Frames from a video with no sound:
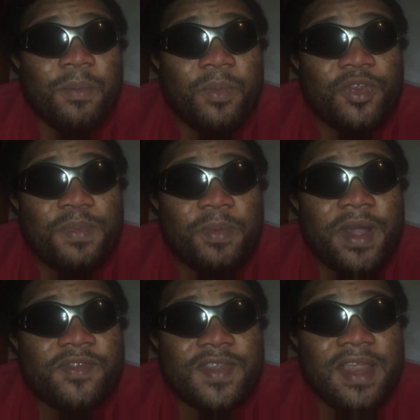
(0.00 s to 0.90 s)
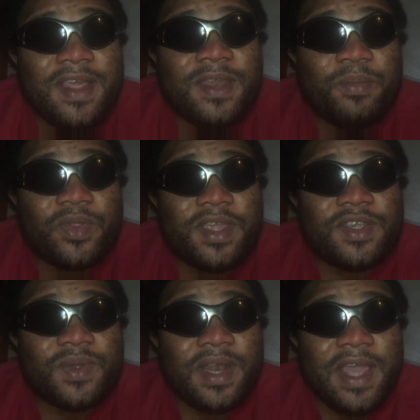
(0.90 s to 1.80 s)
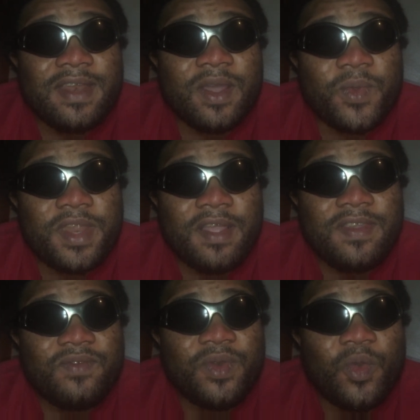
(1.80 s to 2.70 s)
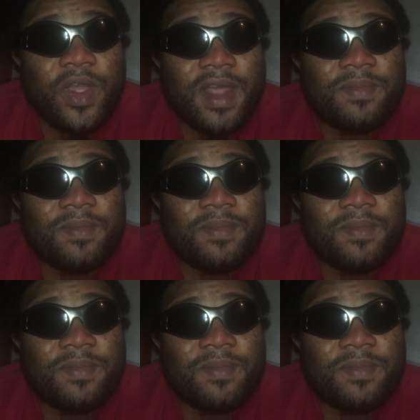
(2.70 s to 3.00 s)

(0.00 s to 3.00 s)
Most people have signed their deportation letter without even knowing.